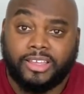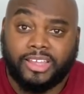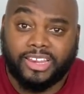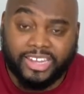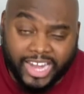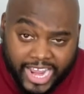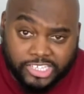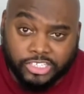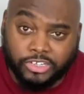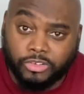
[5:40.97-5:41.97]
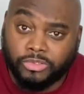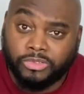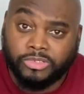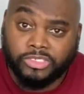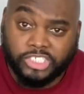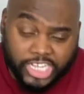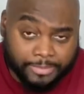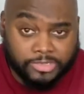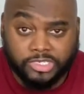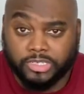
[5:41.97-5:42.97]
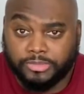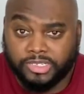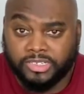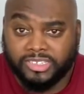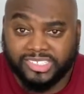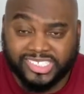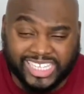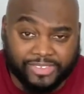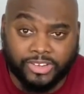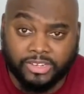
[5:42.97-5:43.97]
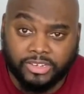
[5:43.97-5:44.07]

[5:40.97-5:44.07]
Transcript: national championships. 7.